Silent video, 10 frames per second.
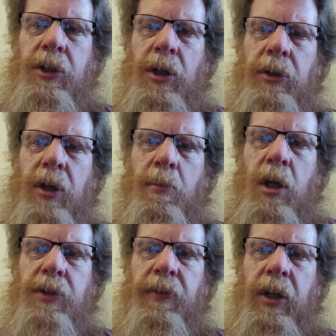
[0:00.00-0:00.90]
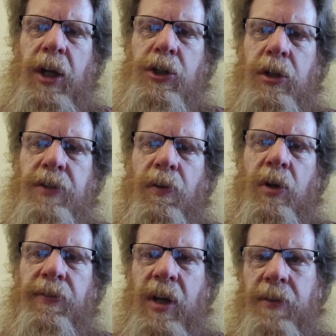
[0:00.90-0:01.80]
so their emulsification is
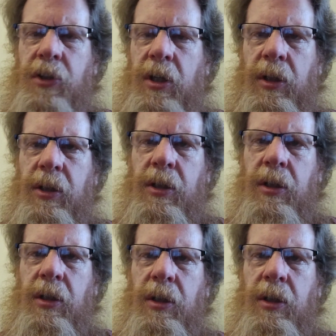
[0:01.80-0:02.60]
45 seconds.